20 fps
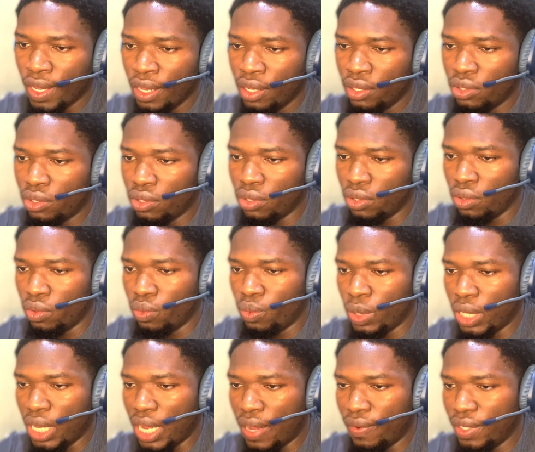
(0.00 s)
So we
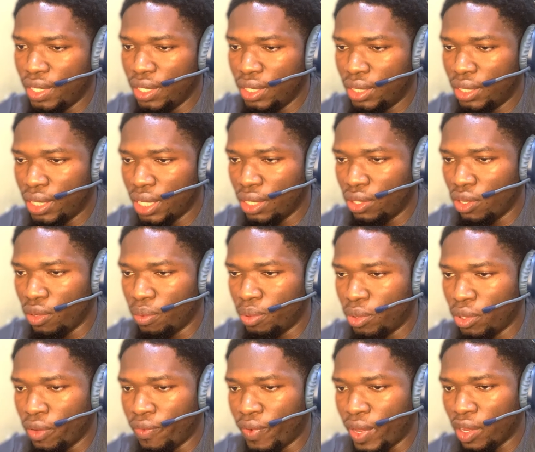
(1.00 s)
have this setup.
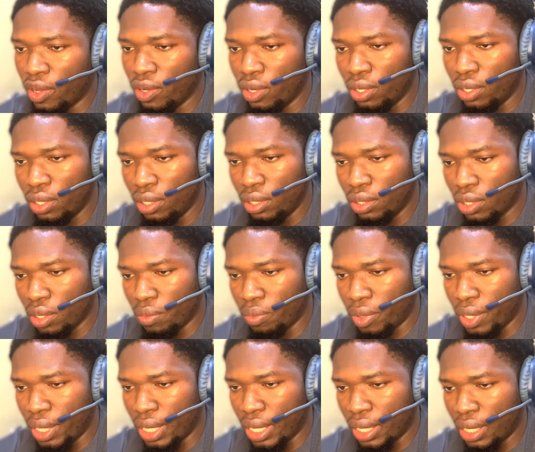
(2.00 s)
So if I go to this
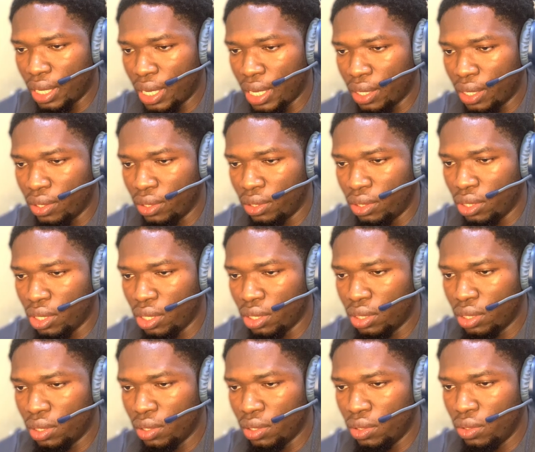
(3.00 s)
component, I could
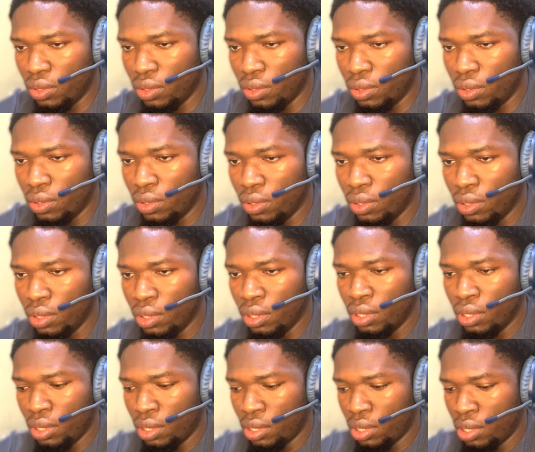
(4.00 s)
just do
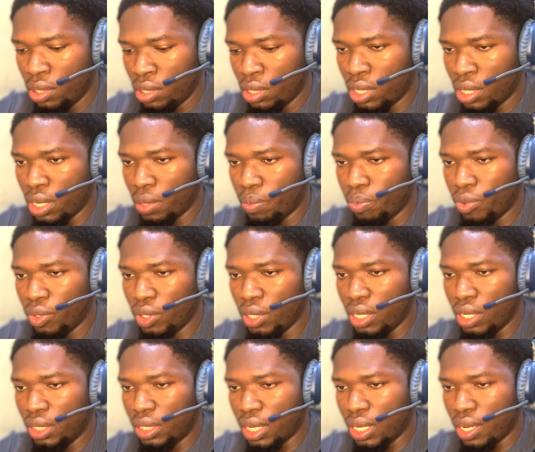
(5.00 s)
put
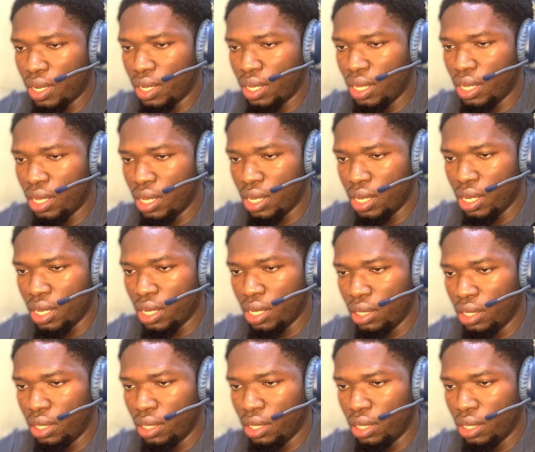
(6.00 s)
this I here.